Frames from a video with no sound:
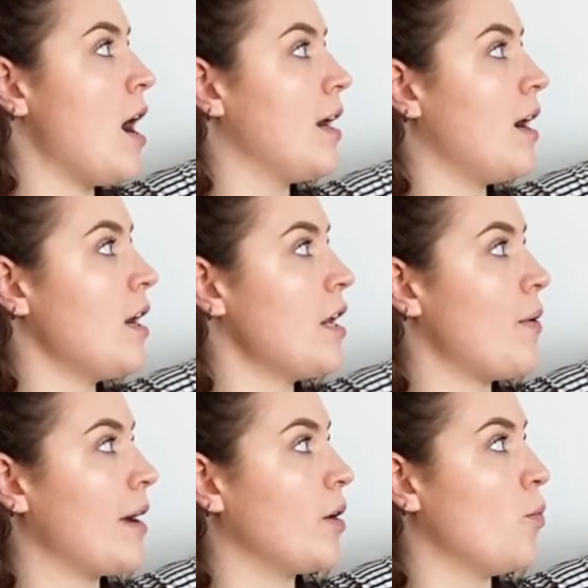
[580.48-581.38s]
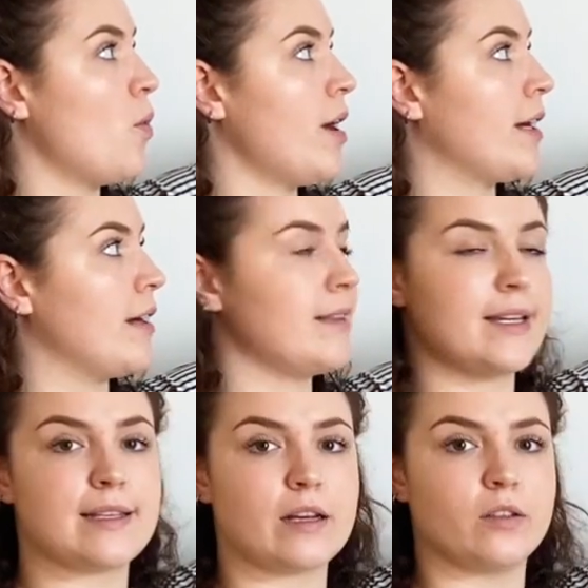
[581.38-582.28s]
And I know I can work out
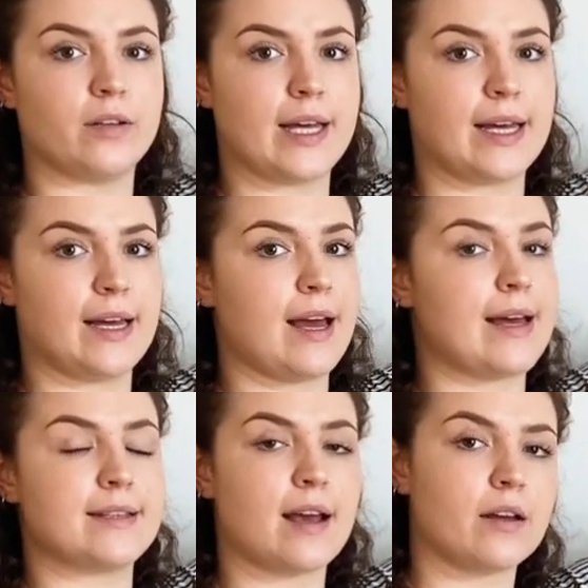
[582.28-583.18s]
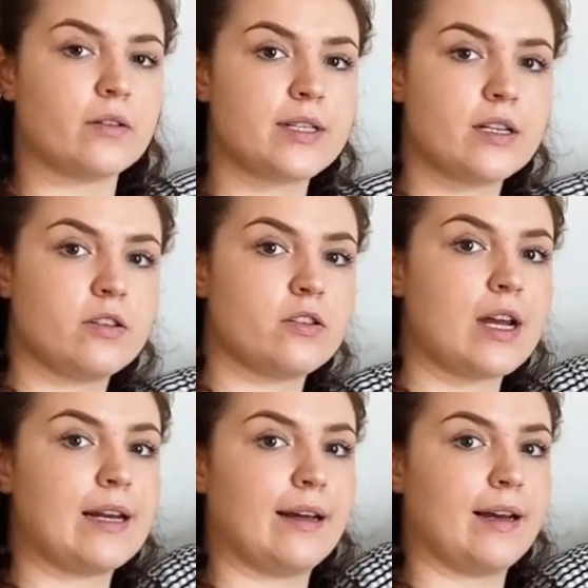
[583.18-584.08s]
this angle here as angles in a
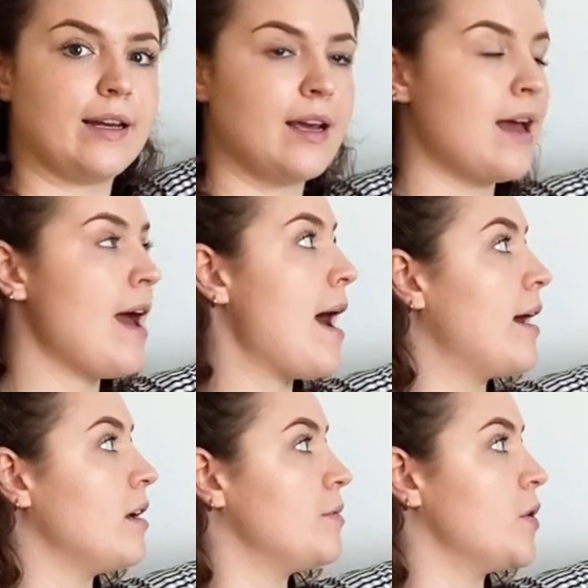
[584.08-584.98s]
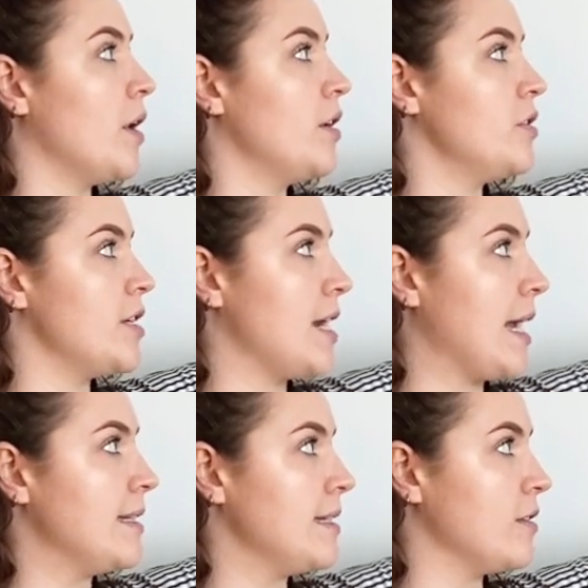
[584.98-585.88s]
straight line add up to
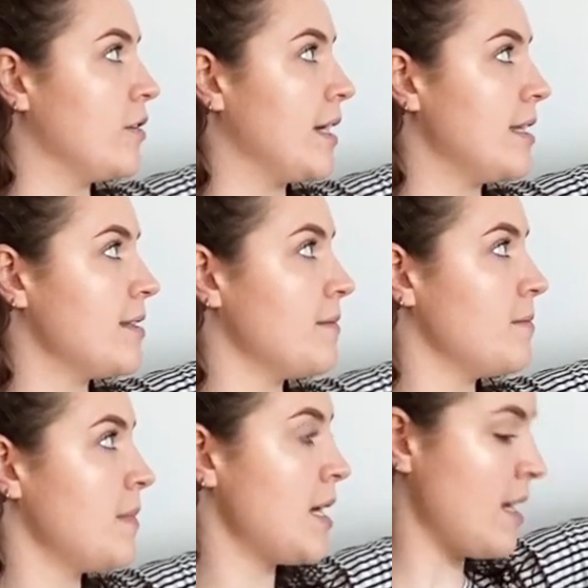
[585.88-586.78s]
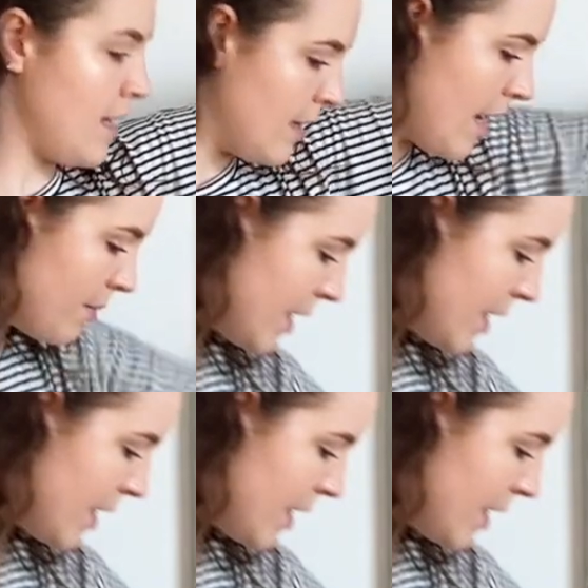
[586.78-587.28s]
180 degrees. That